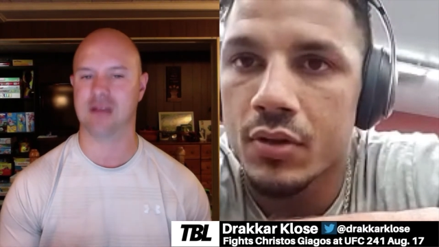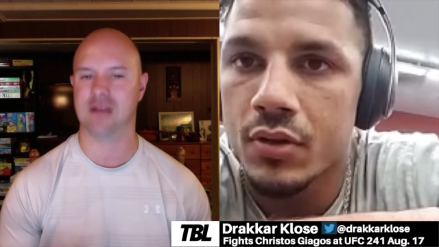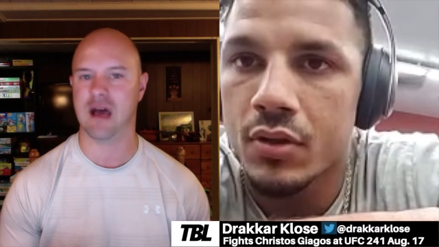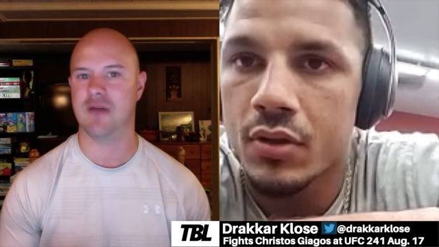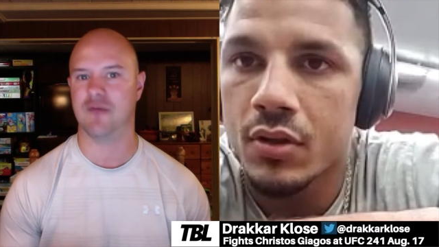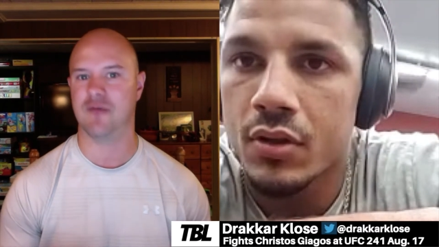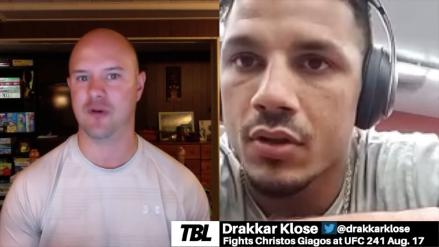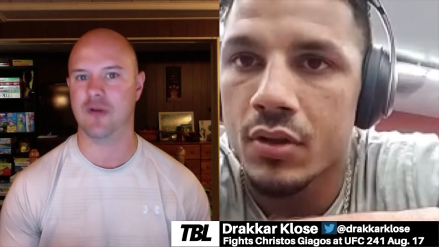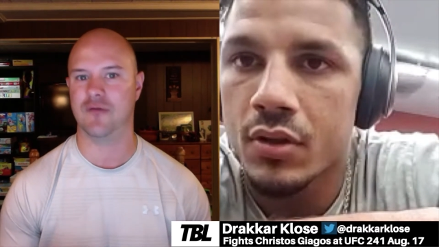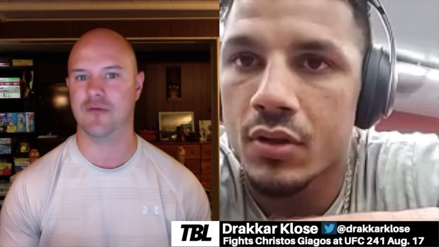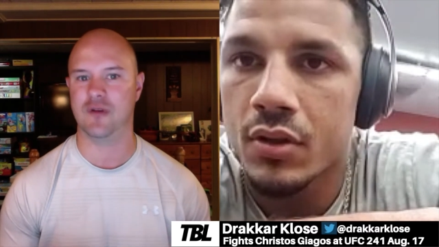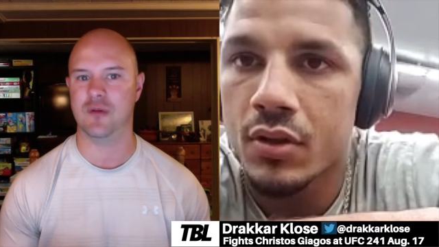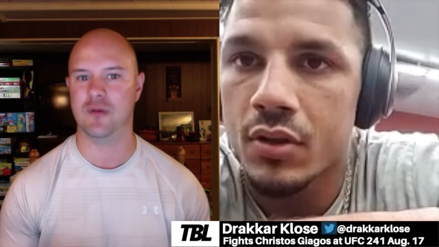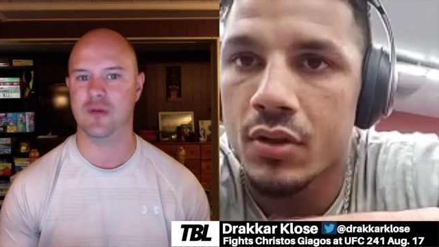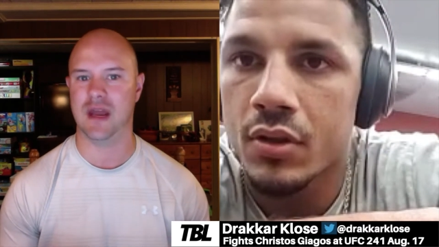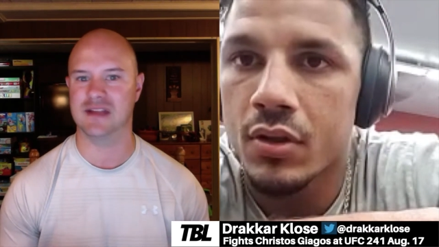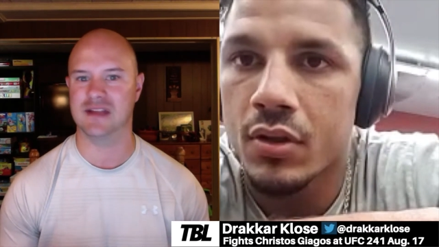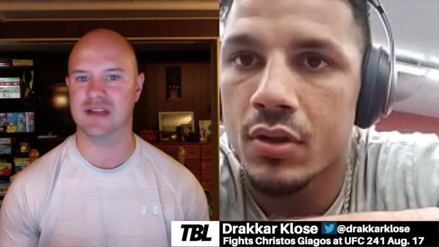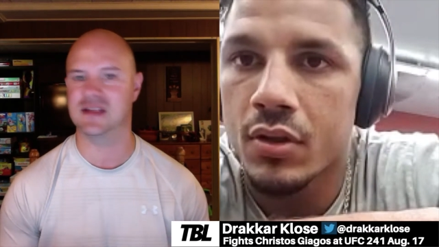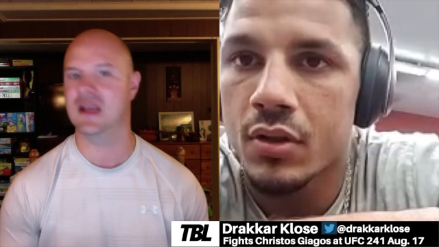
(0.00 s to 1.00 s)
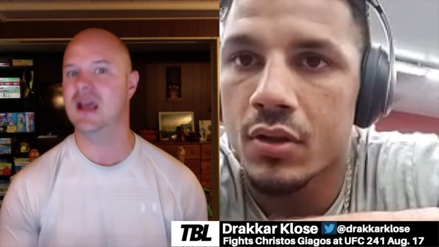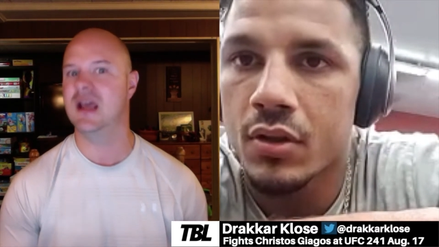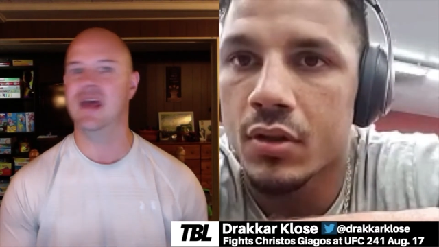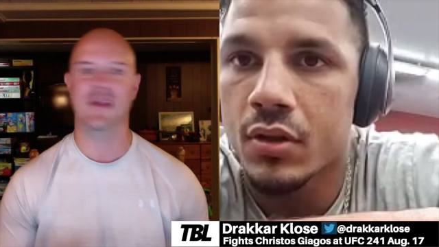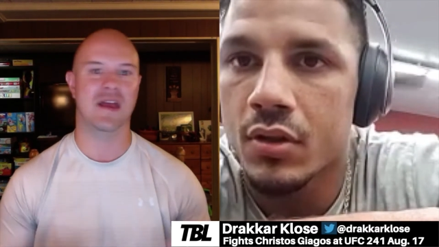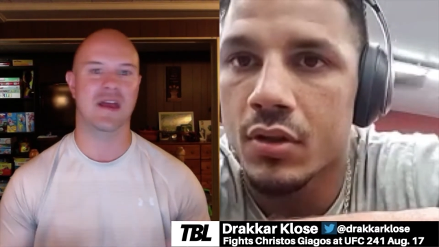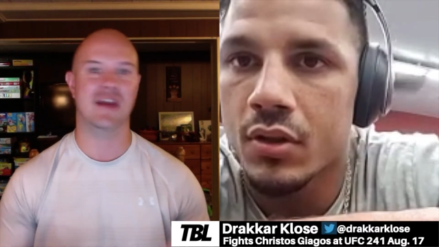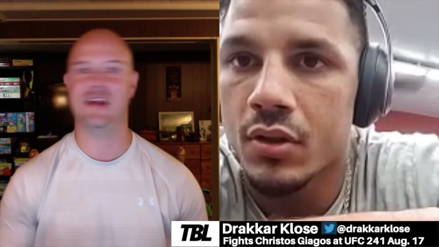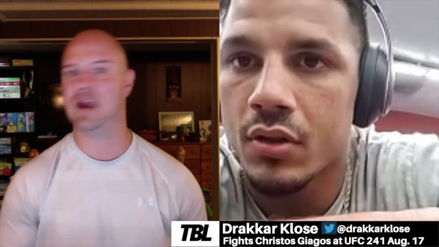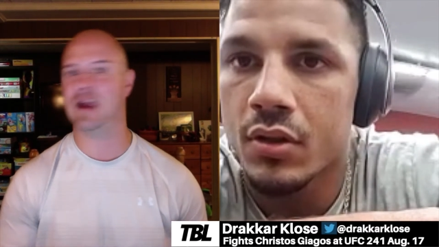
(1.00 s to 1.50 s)
Speaker 1: on for a few minutes,
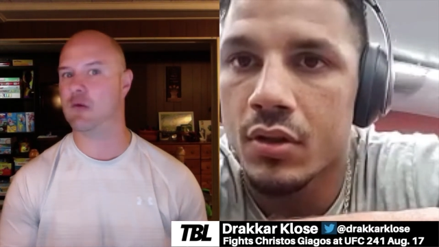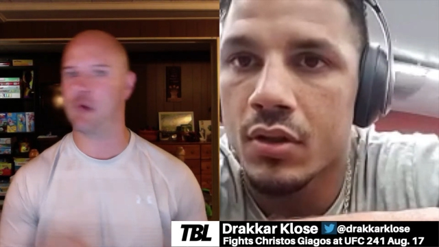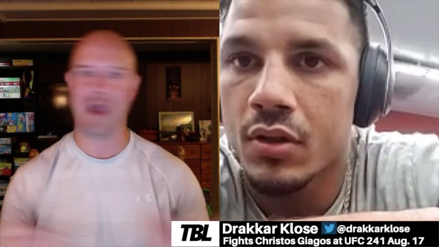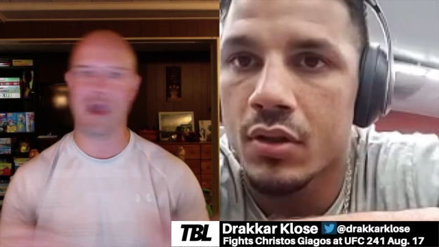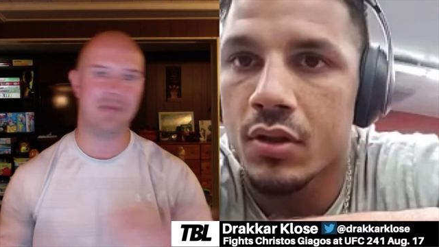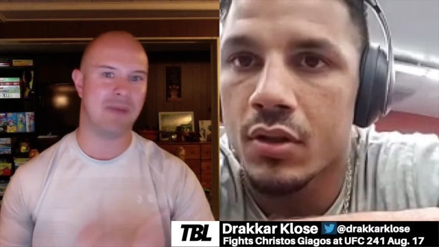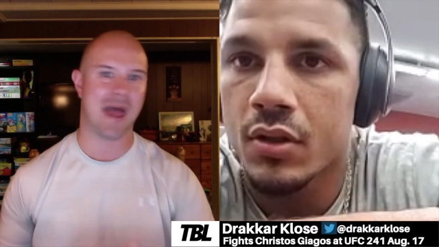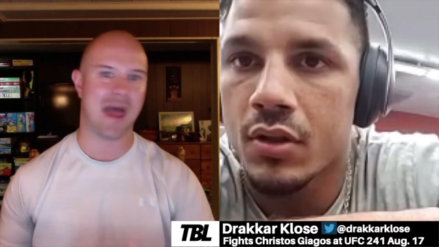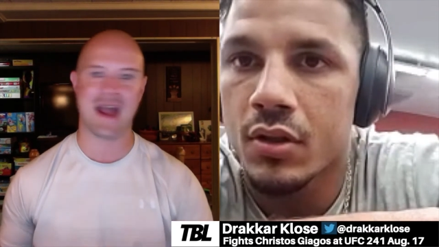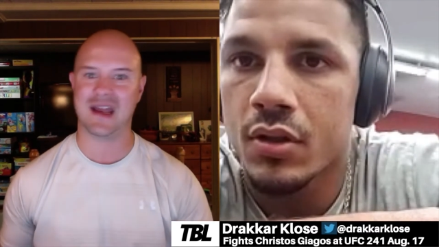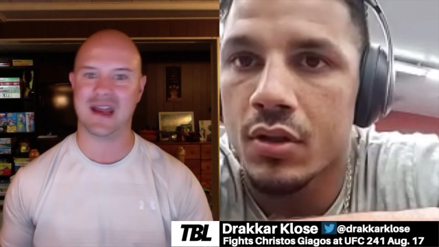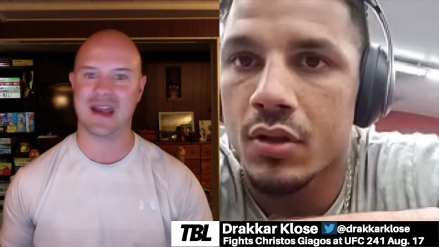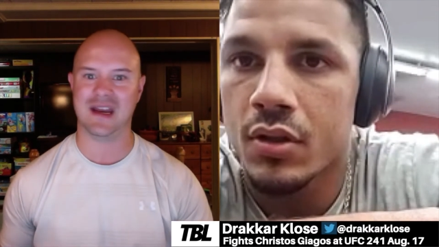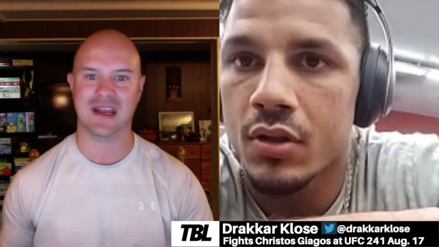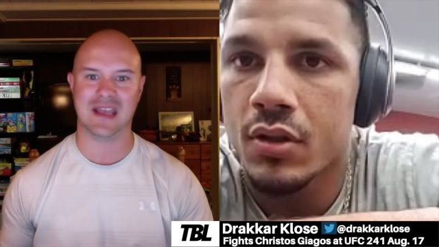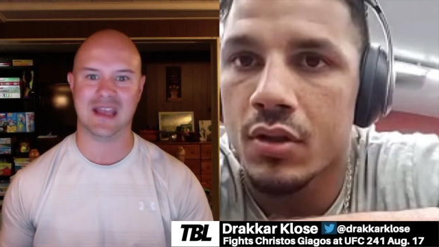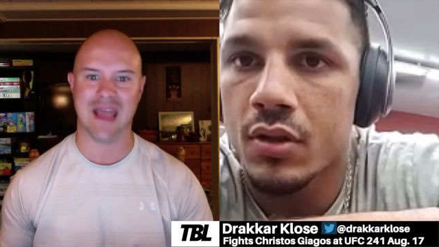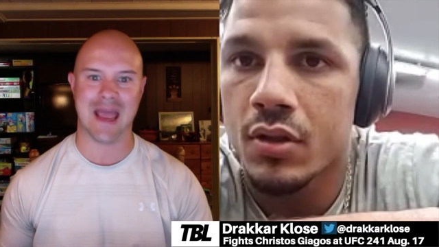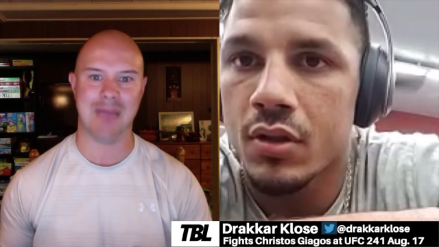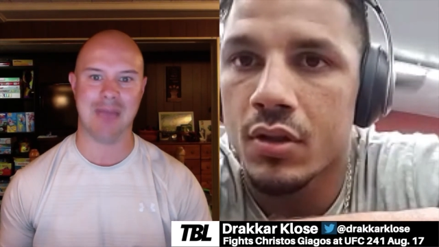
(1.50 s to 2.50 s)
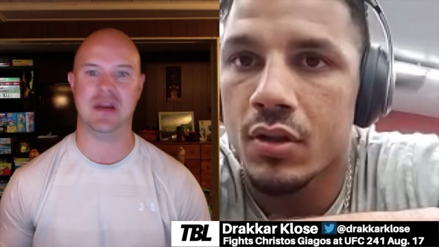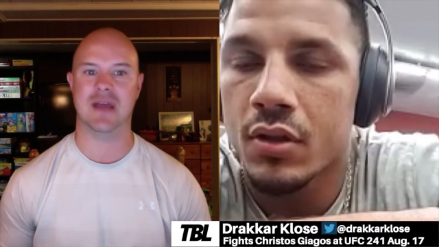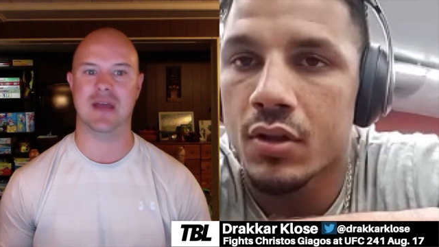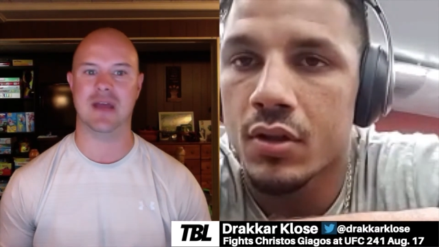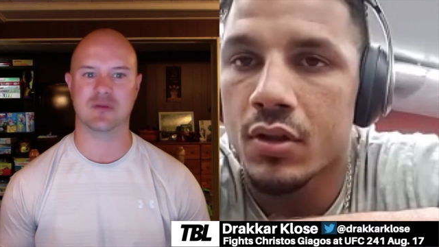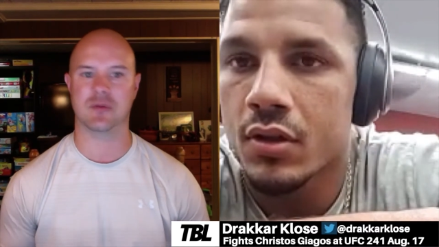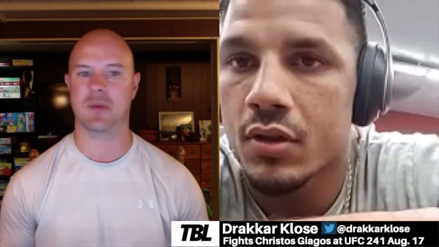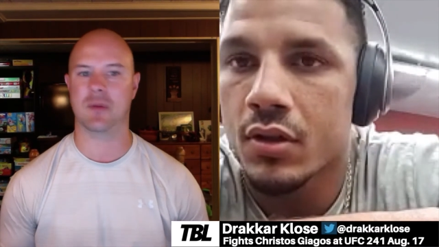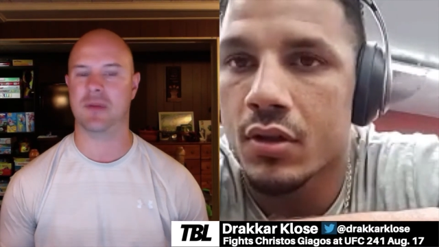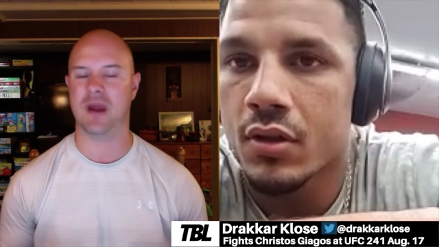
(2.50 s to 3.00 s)
then you get right back into camp and you
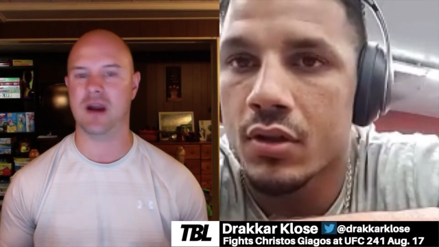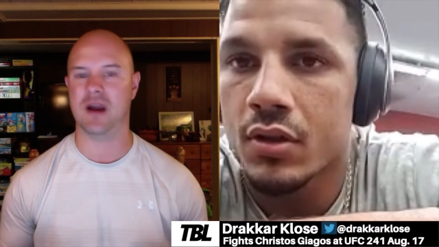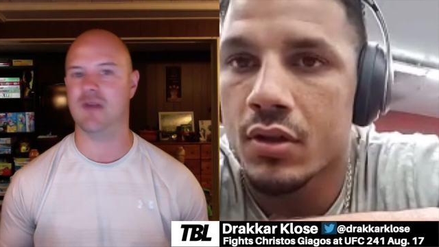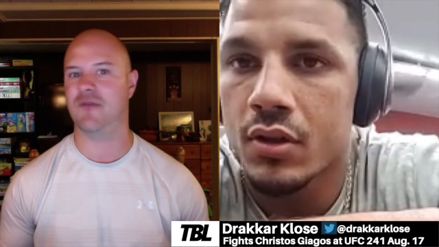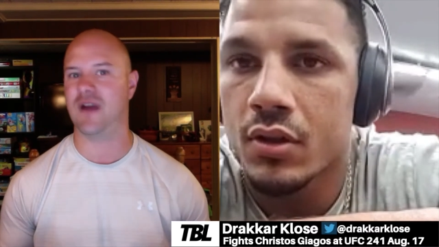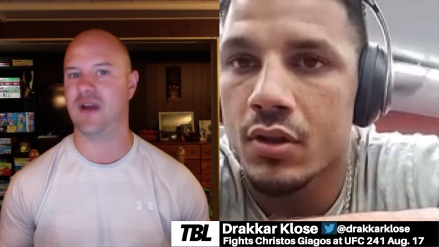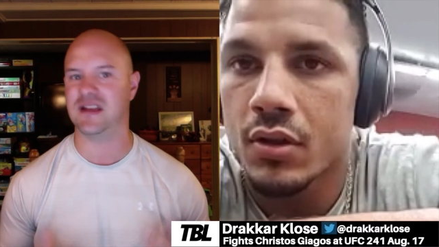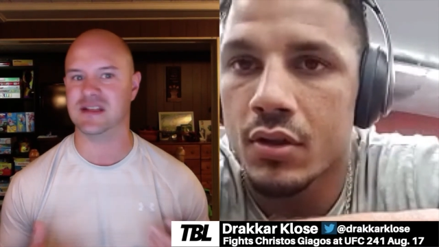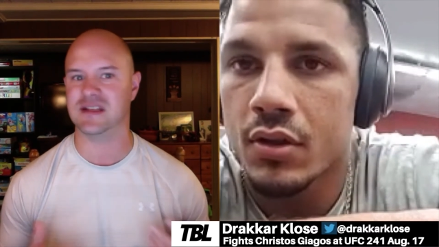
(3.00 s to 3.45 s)
have to prepare to fight